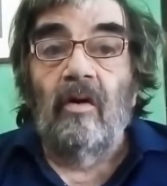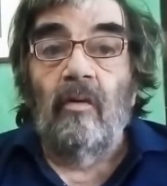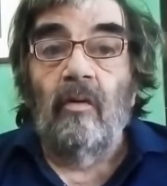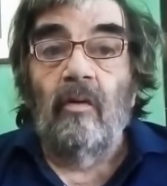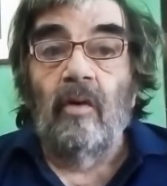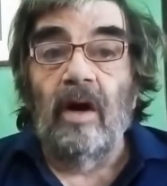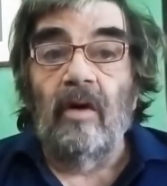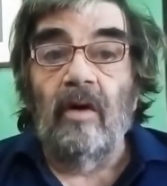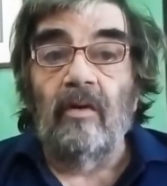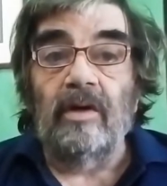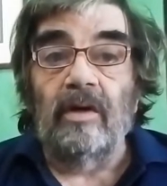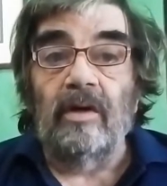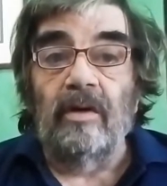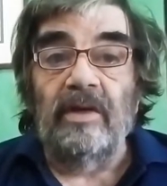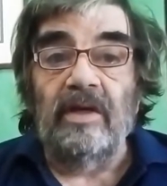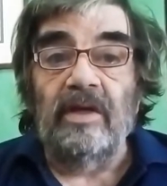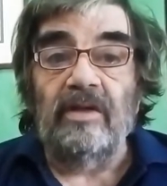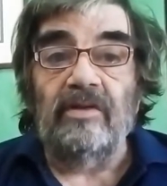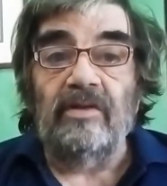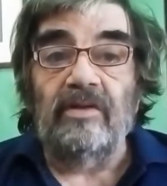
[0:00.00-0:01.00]
Welcome.
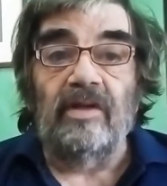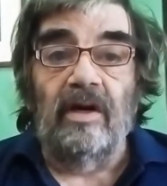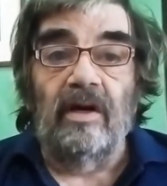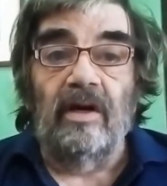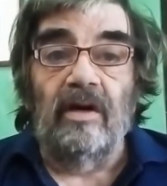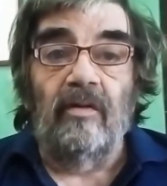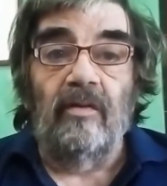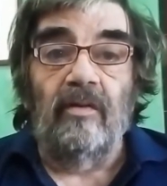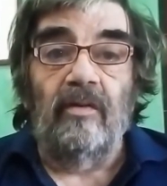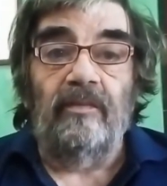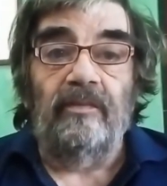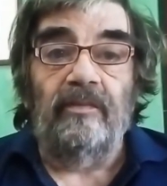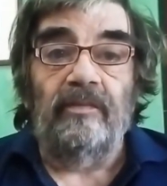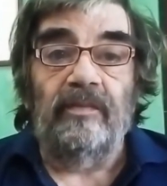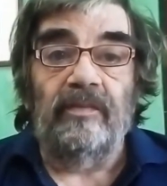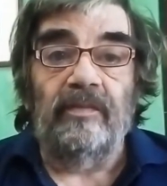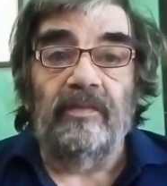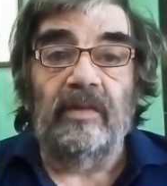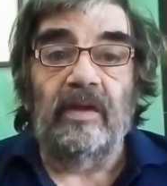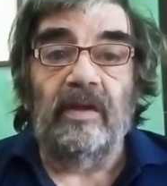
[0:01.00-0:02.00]
It's uh,
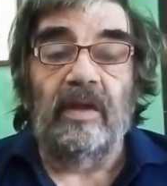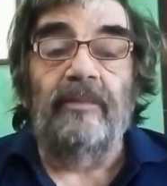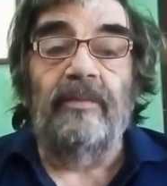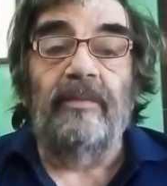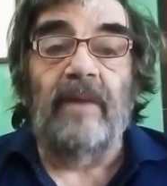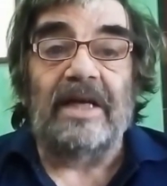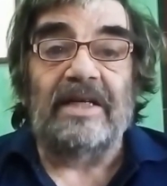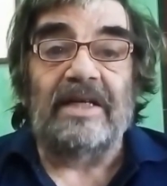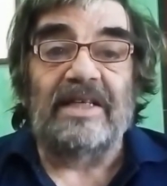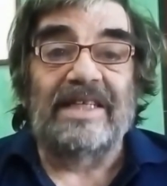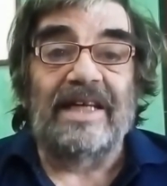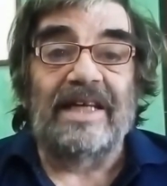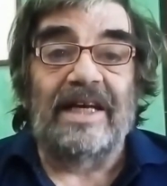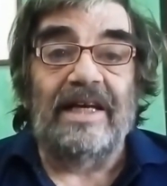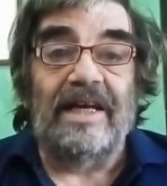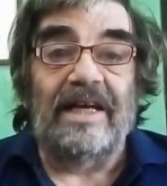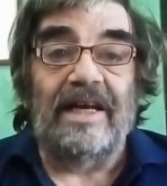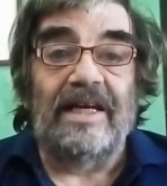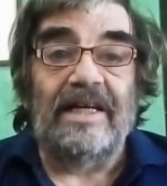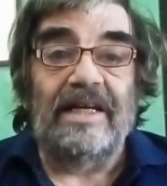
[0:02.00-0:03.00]
match
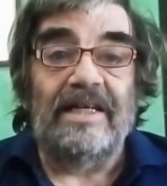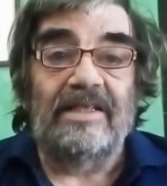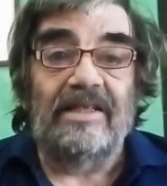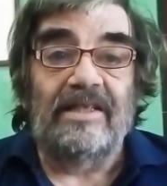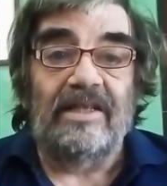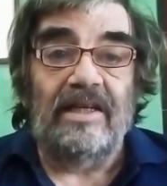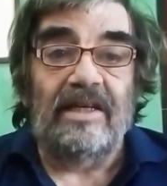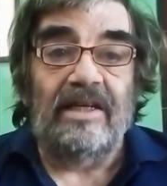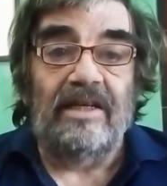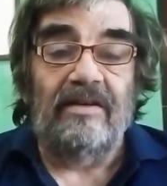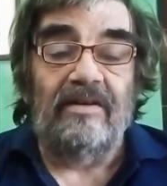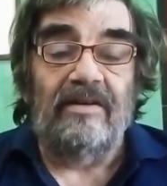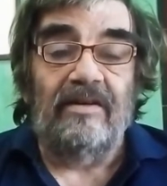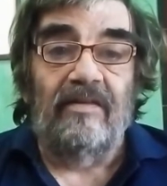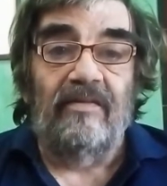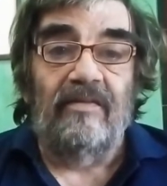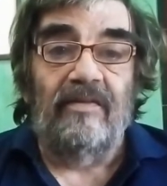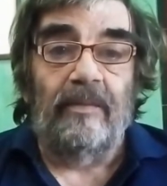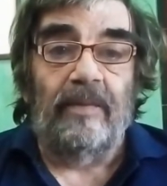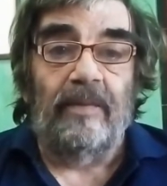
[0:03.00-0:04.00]
day 18
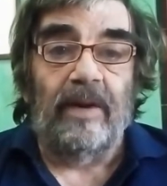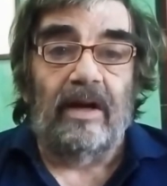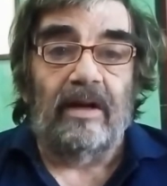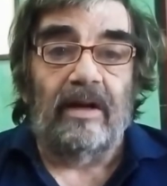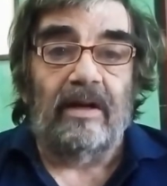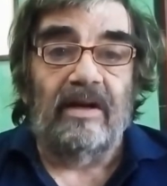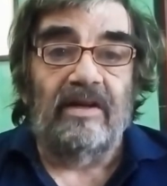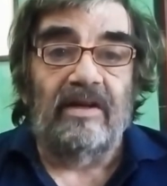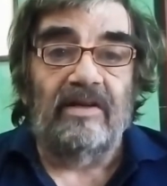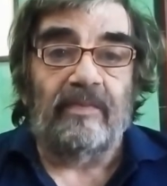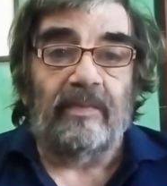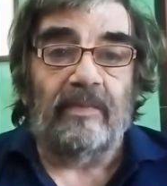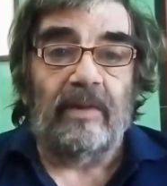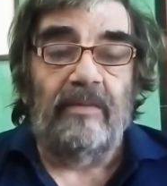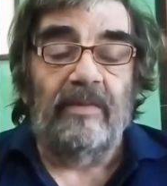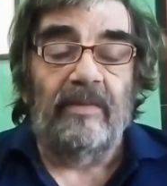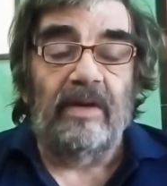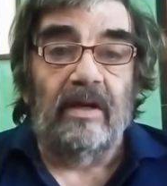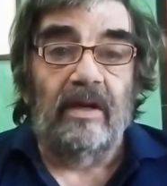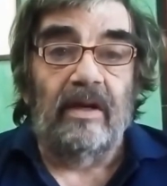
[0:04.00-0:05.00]
of the Barclays
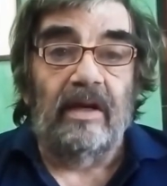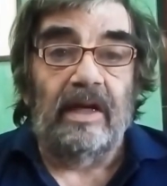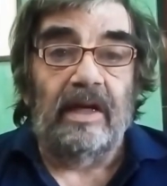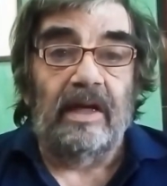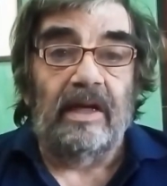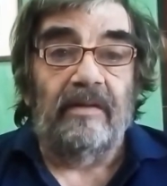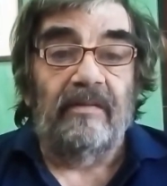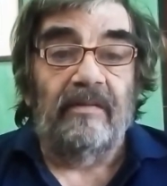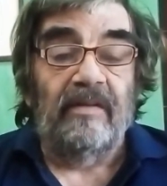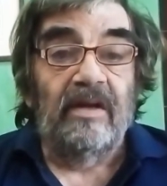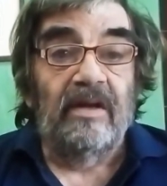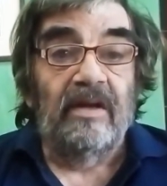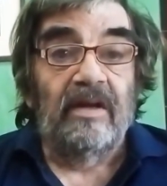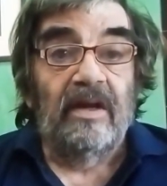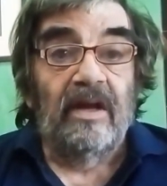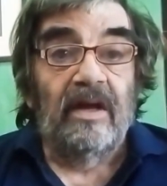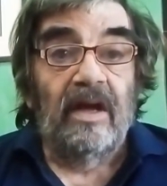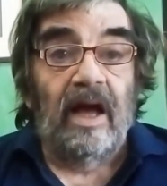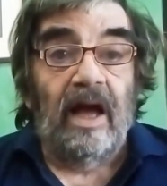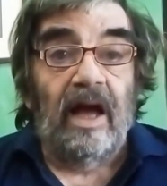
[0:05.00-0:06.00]
Premier League.
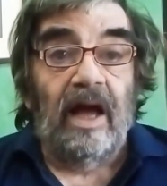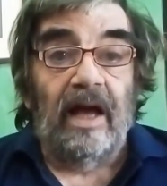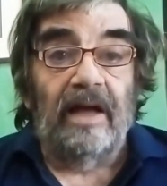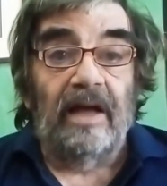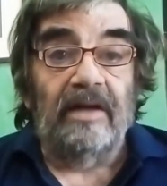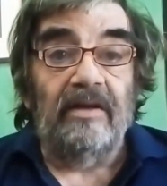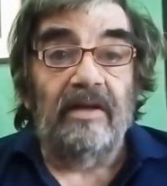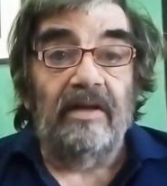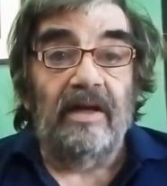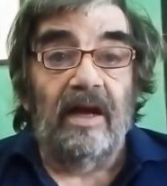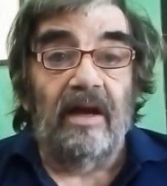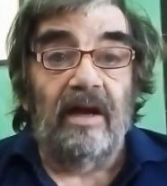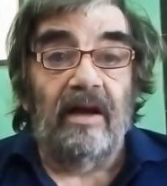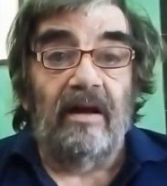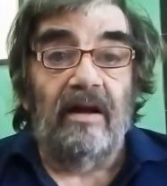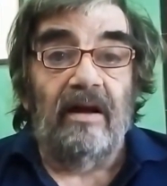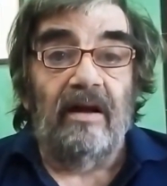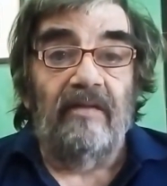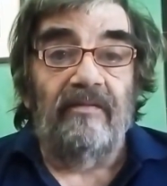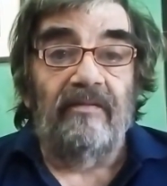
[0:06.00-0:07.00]
And yeah,
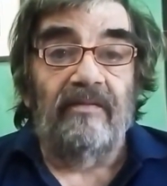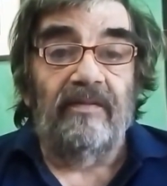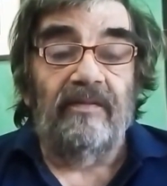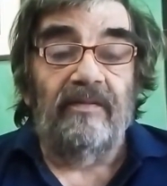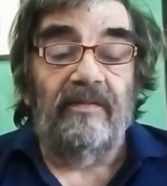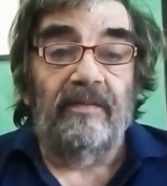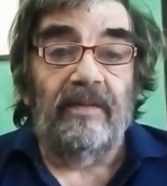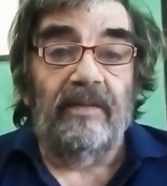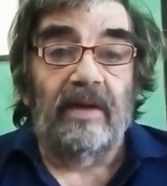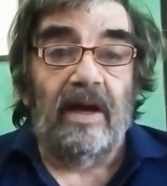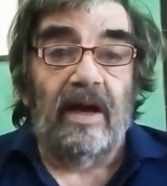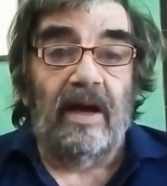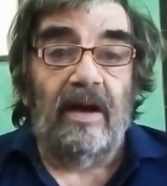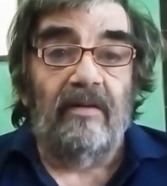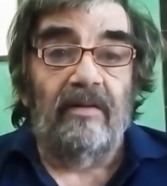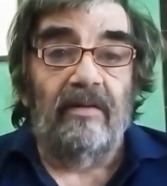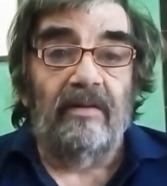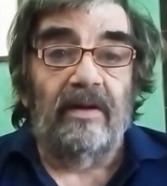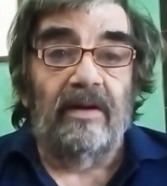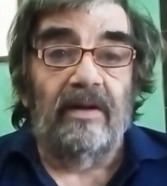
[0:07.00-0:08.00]
I've
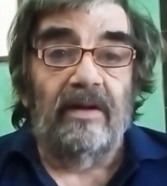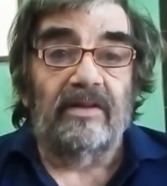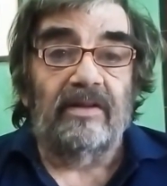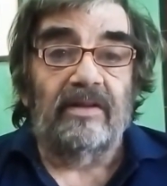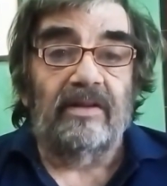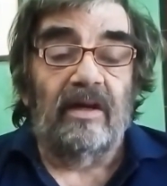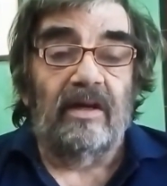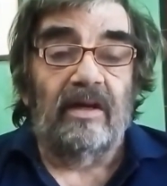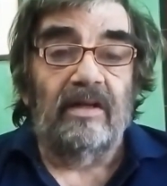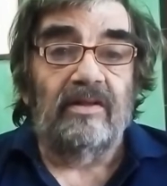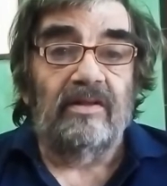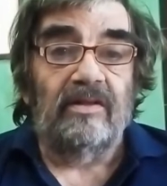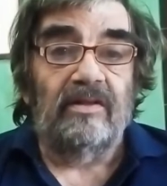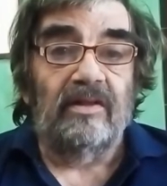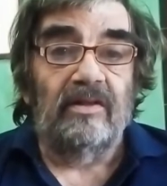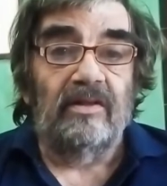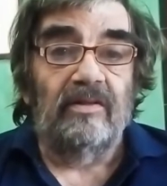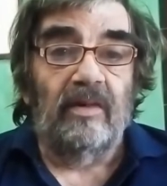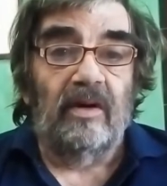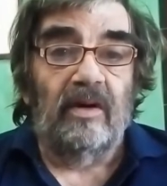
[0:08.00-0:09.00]
now uh, starting to
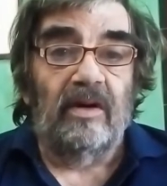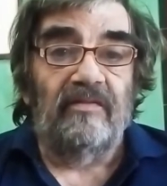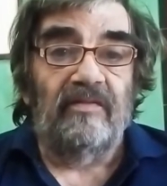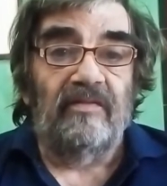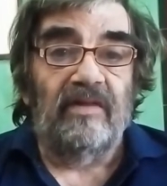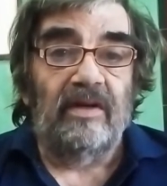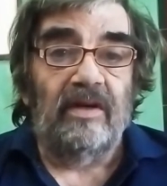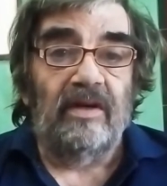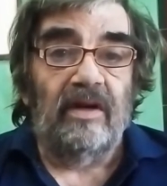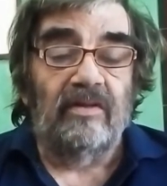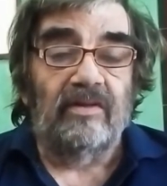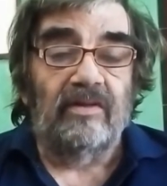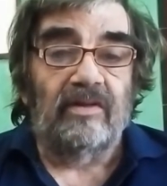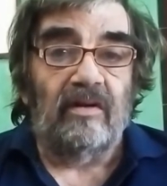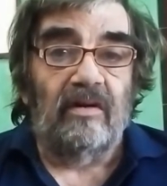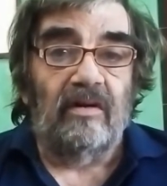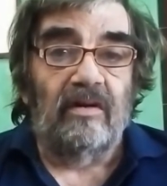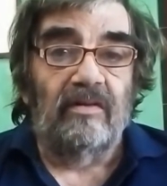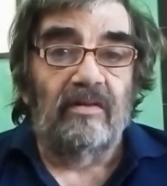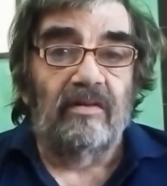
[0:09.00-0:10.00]
do my videos
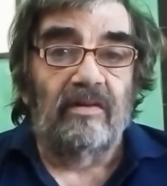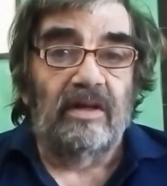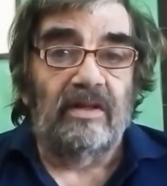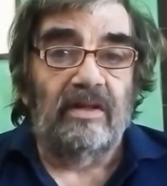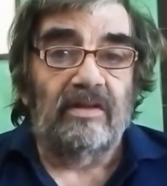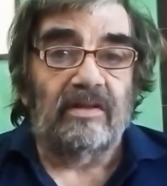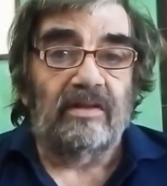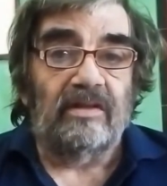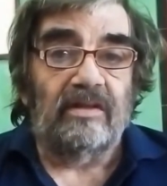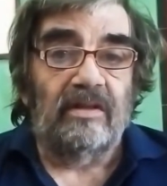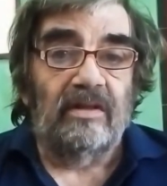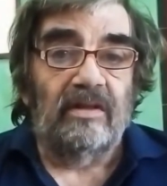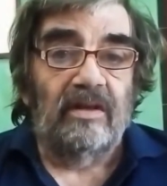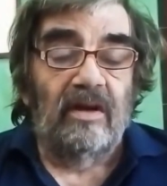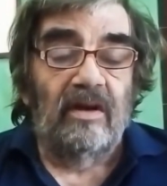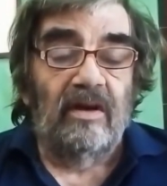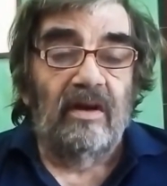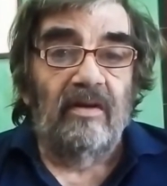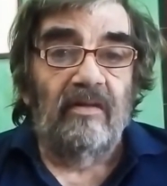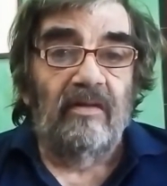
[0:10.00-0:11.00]
on this
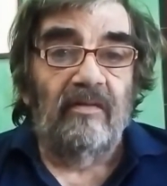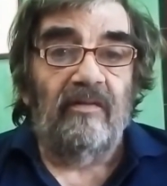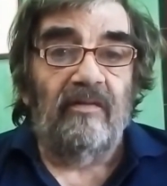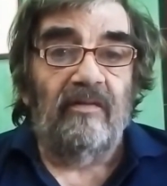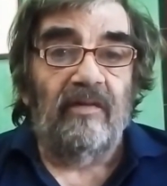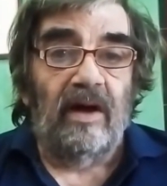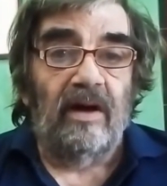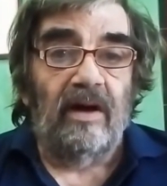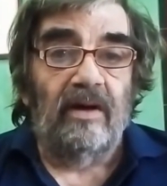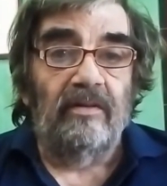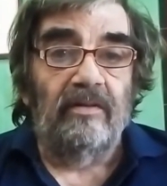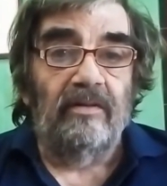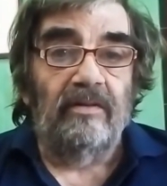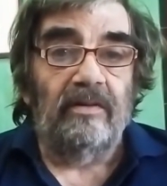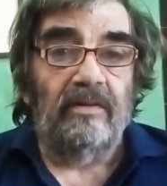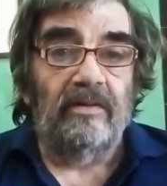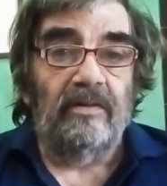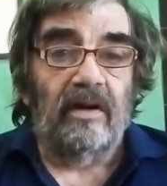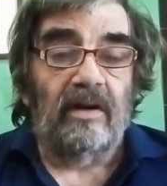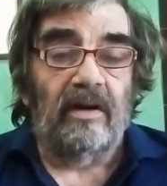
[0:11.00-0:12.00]
phone
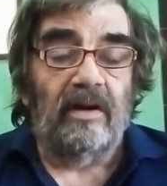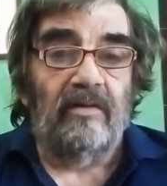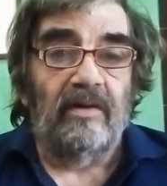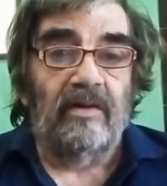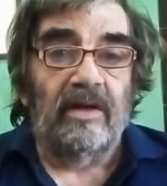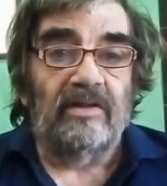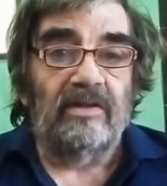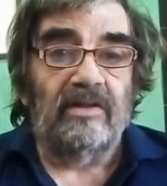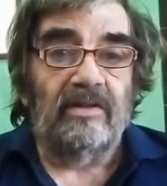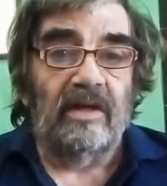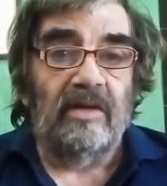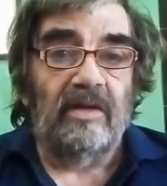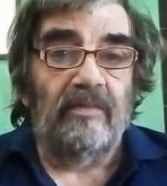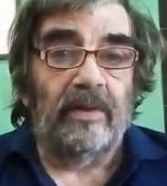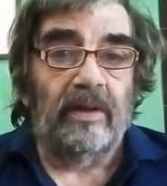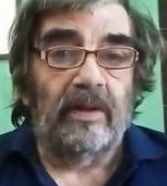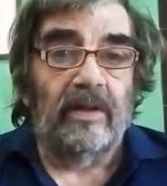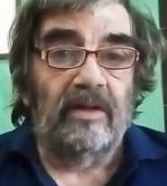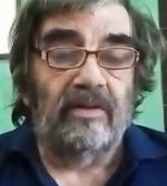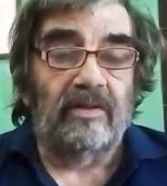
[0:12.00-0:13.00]
that I recently
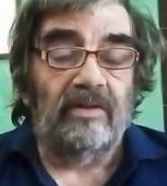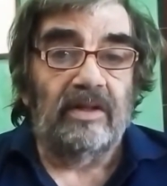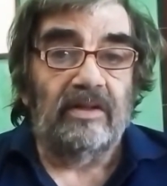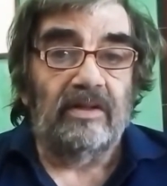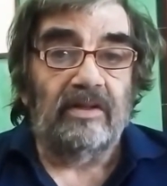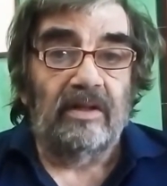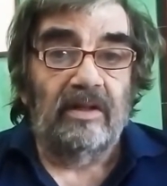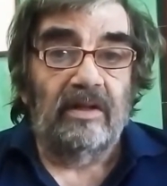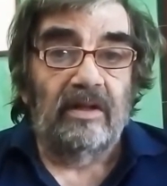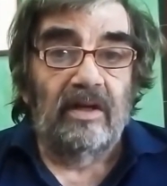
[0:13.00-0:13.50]
purchased.